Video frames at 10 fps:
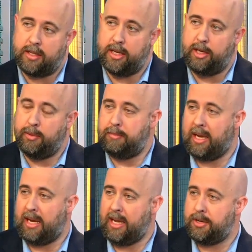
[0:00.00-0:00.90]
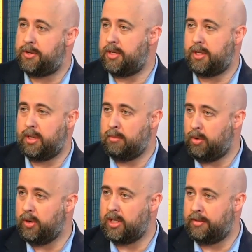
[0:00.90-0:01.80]
than you would pay interest on the
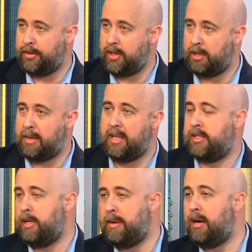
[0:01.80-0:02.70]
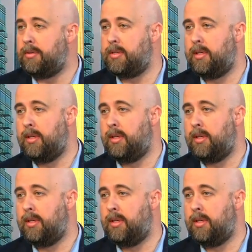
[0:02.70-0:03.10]
mortgage if you tried to buy the same house.